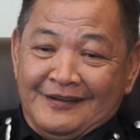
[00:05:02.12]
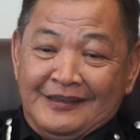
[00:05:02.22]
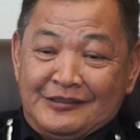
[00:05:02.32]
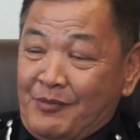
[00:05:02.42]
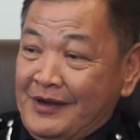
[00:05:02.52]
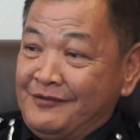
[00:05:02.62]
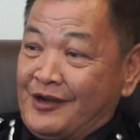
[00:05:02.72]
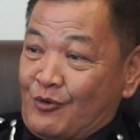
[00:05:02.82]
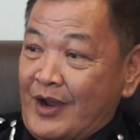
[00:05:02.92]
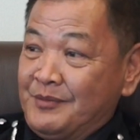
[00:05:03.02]
discipline
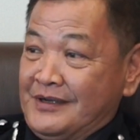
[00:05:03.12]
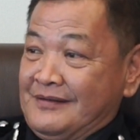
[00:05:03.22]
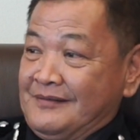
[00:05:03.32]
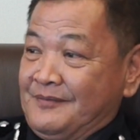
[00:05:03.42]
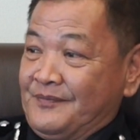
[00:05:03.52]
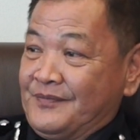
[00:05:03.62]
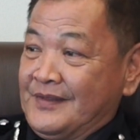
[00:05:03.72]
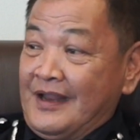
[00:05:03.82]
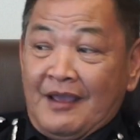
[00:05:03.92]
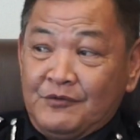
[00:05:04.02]
requirement.
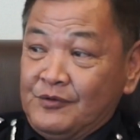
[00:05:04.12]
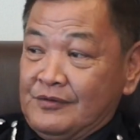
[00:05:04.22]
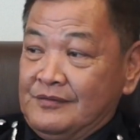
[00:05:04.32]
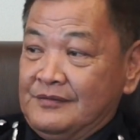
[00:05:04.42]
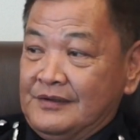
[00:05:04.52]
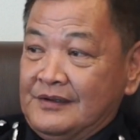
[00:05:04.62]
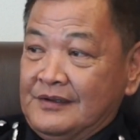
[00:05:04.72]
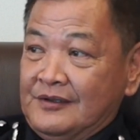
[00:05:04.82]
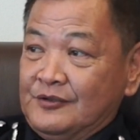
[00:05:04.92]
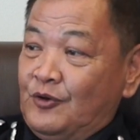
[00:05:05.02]
They have to.
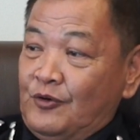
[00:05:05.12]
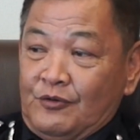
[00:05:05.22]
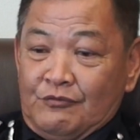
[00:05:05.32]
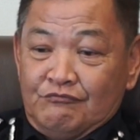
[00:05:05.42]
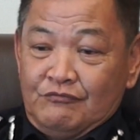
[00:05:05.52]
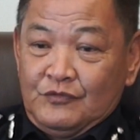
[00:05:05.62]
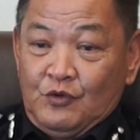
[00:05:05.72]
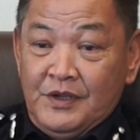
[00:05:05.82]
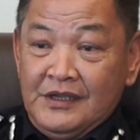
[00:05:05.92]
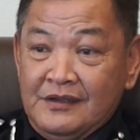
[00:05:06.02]
So,
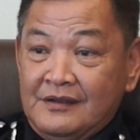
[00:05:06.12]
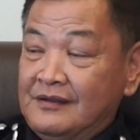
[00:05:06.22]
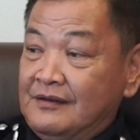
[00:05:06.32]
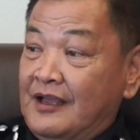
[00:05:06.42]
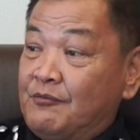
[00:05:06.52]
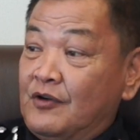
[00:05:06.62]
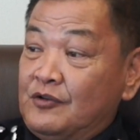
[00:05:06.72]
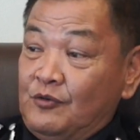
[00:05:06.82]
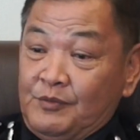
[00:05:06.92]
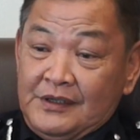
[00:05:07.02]
to me, they have
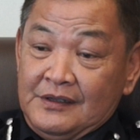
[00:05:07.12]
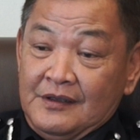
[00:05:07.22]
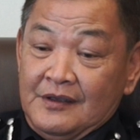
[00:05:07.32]
got to be